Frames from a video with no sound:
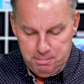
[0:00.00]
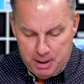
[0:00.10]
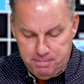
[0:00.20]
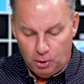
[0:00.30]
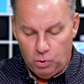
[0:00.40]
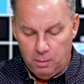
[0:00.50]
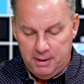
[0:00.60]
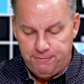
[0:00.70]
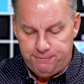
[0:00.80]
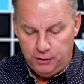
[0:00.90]
People will
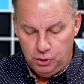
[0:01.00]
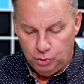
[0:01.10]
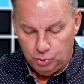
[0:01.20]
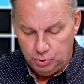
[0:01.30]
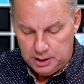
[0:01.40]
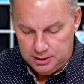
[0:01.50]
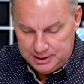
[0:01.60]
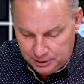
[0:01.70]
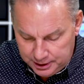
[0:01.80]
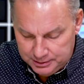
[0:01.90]
be fooled
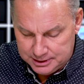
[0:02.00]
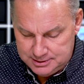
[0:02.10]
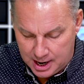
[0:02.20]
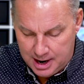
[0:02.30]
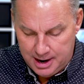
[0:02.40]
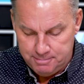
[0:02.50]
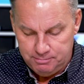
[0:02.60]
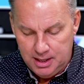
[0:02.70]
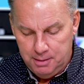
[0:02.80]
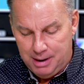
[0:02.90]
during the
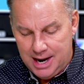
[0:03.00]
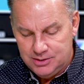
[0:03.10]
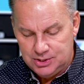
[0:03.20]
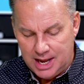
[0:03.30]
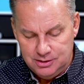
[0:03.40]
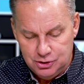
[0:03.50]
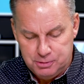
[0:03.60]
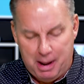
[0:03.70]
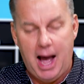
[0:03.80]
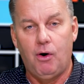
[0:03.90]
time by Satan's
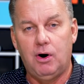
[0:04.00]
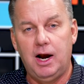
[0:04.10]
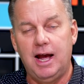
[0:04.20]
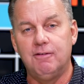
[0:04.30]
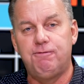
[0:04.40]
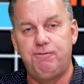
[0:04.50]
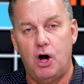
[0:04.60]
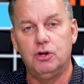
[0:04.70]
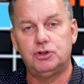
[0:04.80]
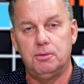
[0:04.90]
power and
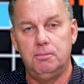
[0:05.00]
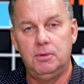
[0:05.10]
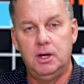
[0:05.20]
false